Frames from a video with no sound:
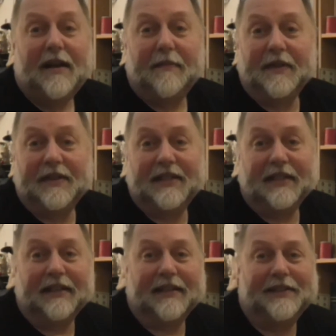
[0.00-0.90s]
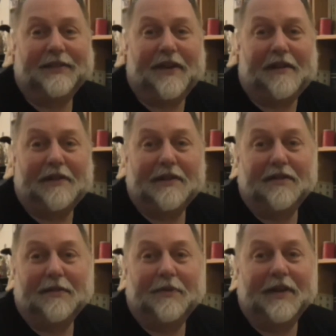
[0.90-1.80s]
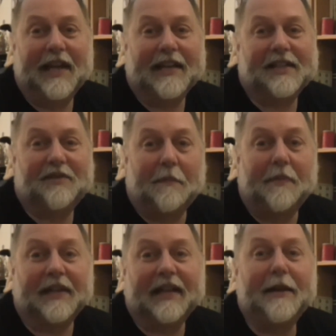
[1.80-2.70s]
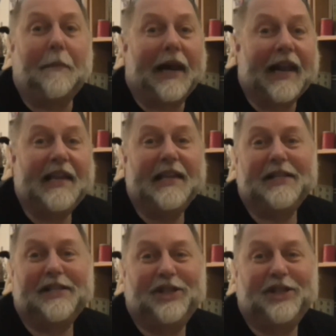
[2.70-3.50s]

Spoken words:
but sort of halfway through the book he gets a trumpet and he plays